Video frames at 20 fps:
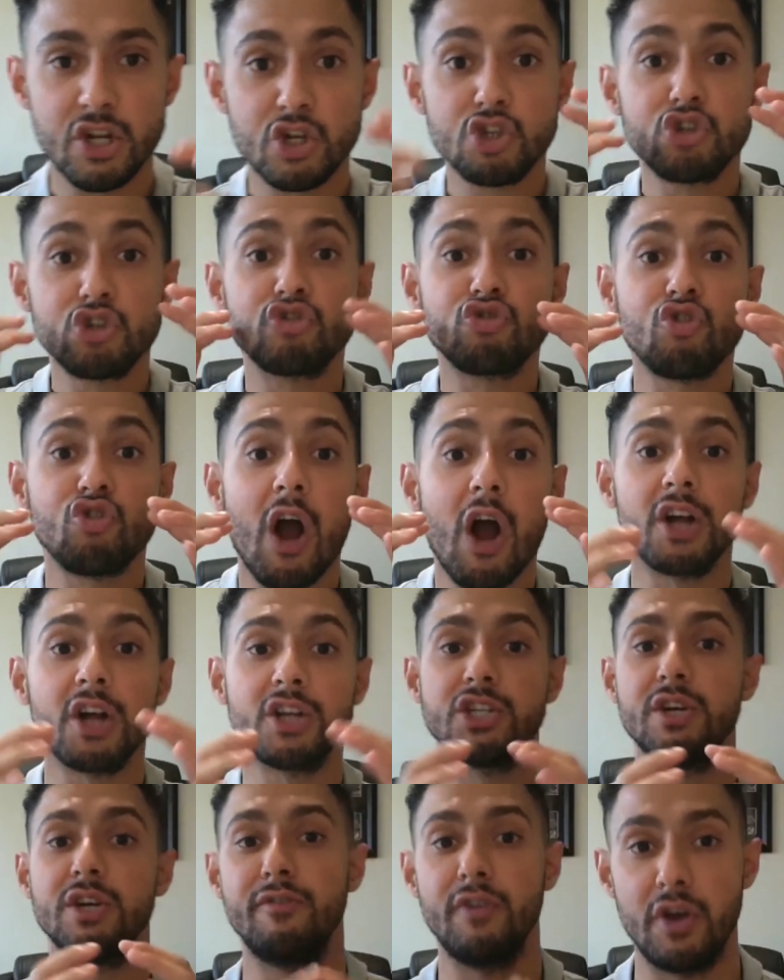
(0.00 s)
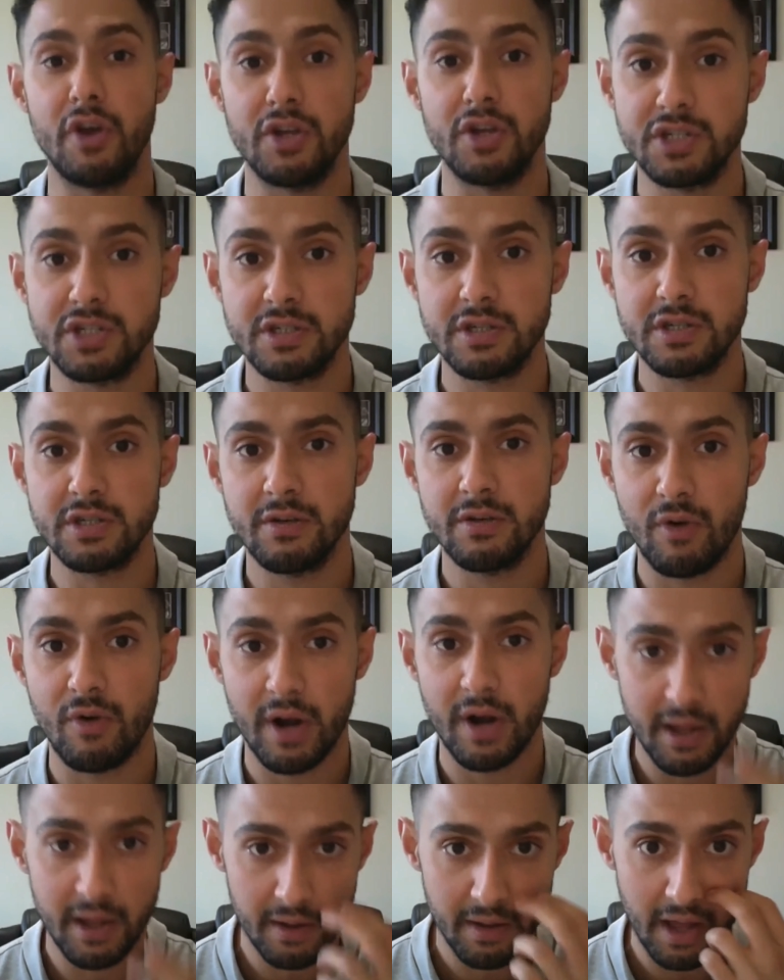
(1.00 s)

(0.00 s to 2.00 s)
structure first, right?